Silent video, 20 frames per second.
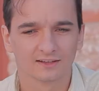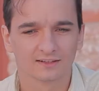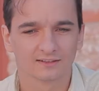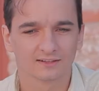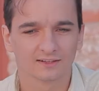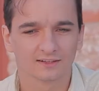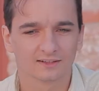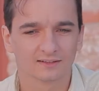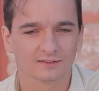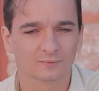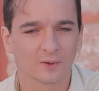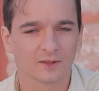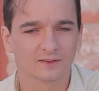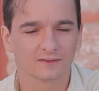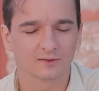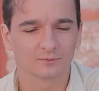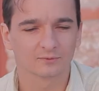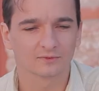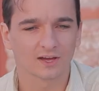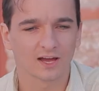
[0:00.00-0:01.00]
to
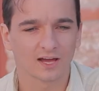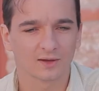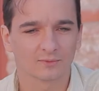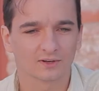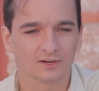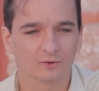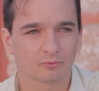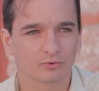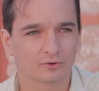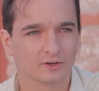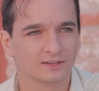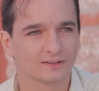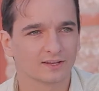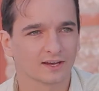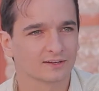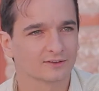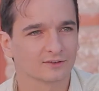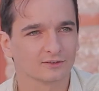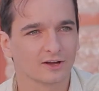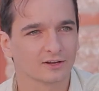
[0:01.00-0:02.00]
spend some time in a
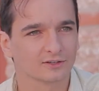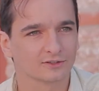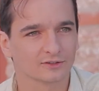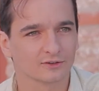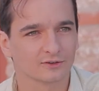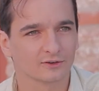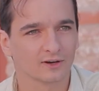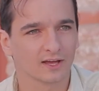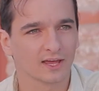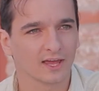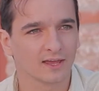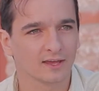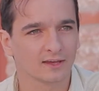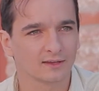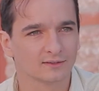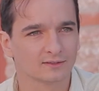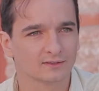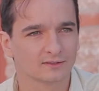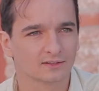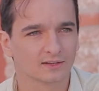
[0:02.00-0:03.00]
pre-technological
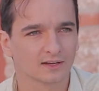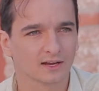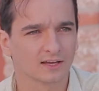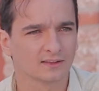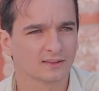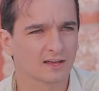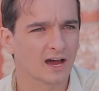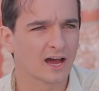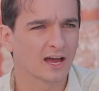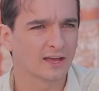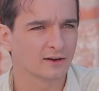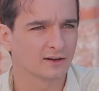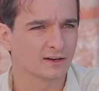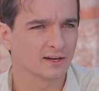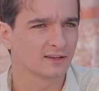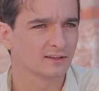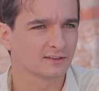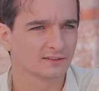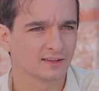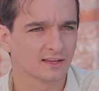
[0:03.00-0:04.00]
age and the
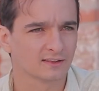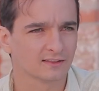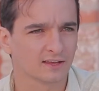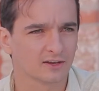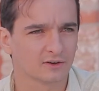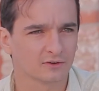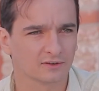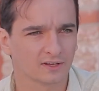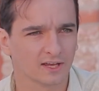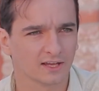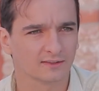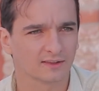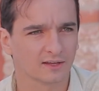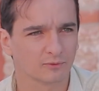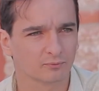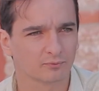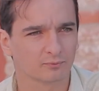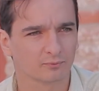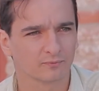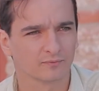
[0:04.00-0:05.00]
irony is that they create
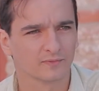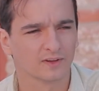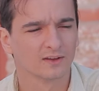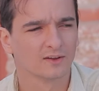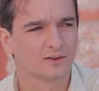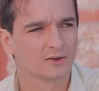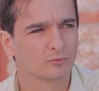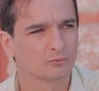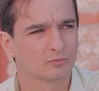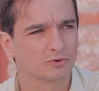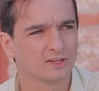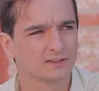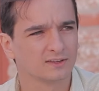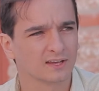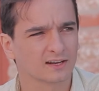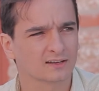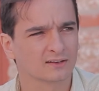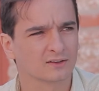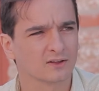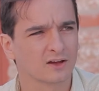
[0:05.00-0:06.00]
that
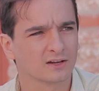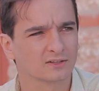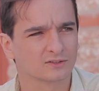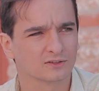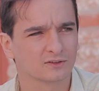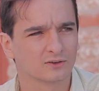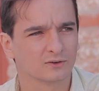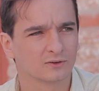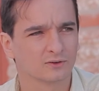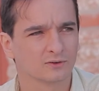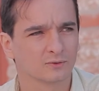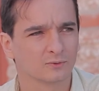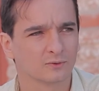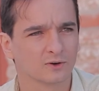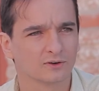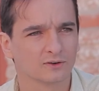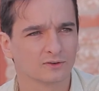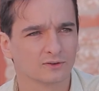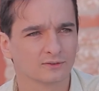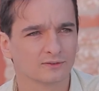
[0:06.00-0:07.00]
pre-technological
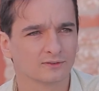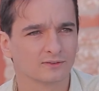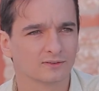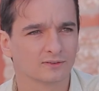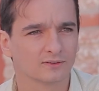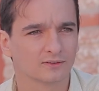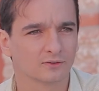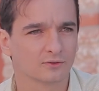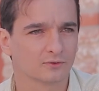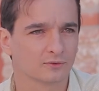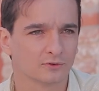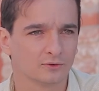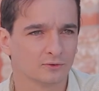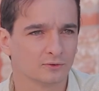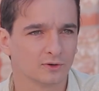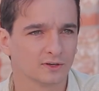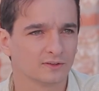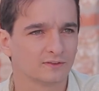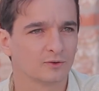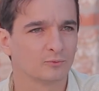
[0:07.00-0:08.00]
world
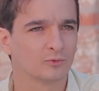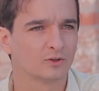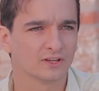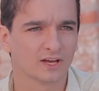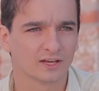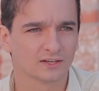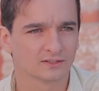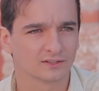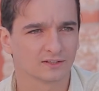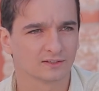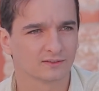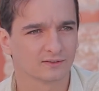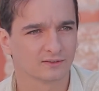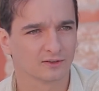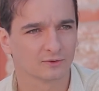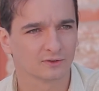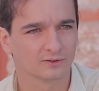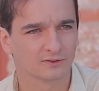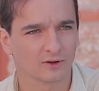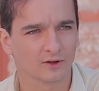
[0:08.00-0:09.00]
through a simulation
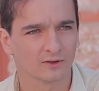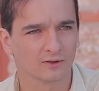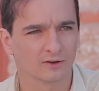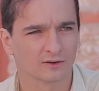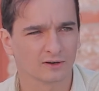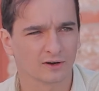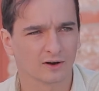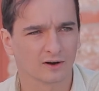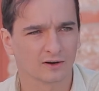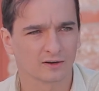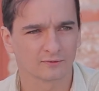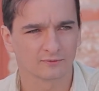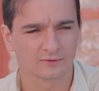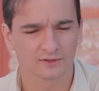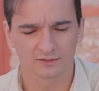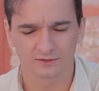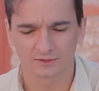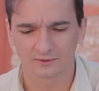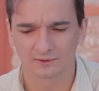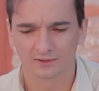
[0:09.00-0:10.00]
so it's all art
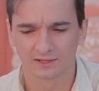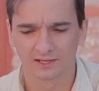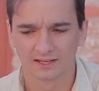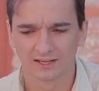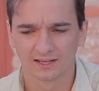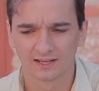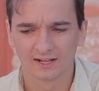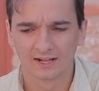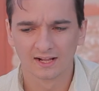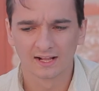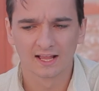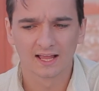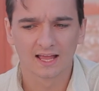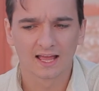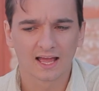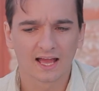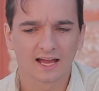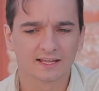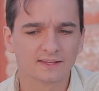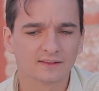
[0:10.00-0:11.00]
artificial
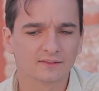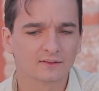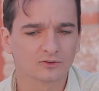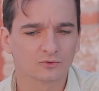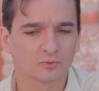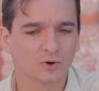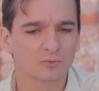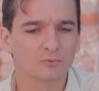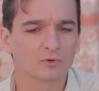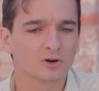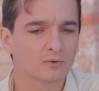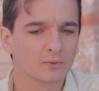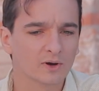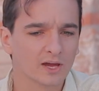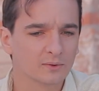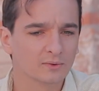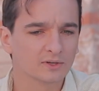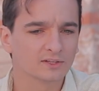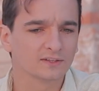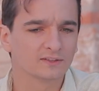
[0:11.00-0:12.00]
and then there's one more
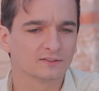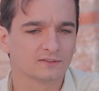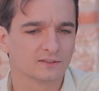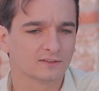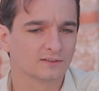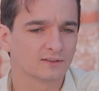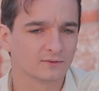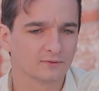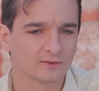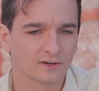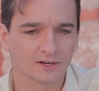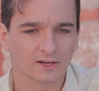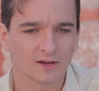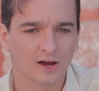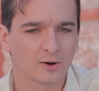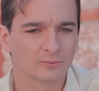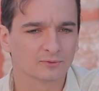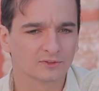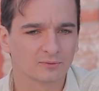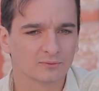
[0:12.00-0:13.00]
way which is just a very
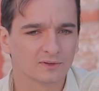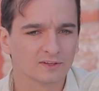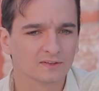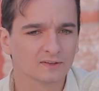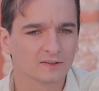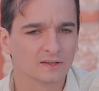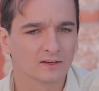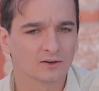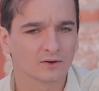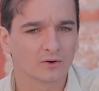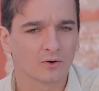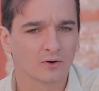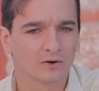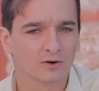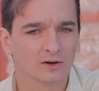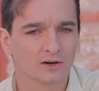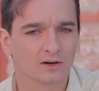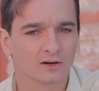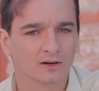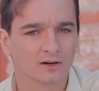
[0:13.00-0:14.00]
optimistic
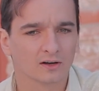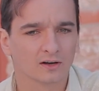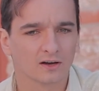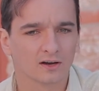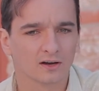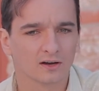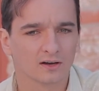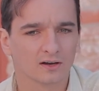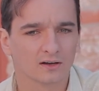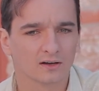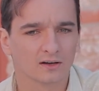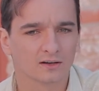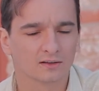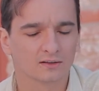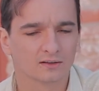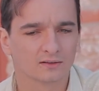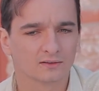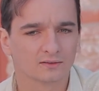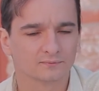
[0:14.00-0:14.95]
or uh,